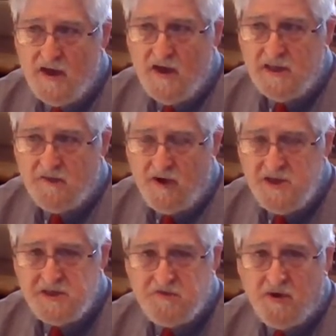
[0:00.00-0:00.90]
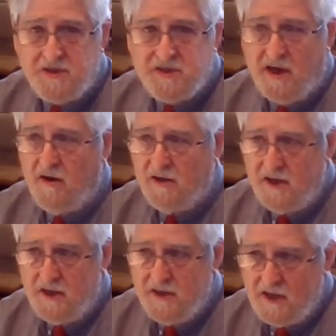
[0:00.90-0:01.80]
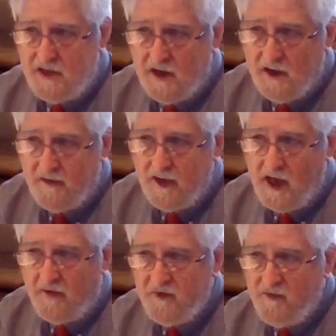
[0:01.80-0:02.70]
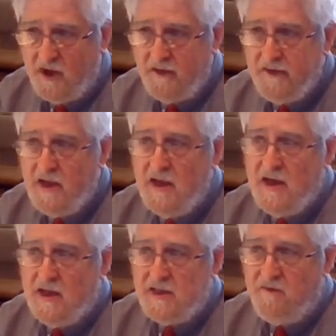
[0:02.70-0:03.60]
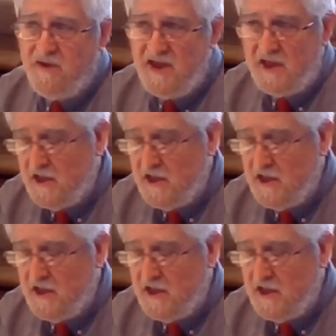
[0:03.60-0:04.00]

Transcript: The way this works out in the alphabet, the B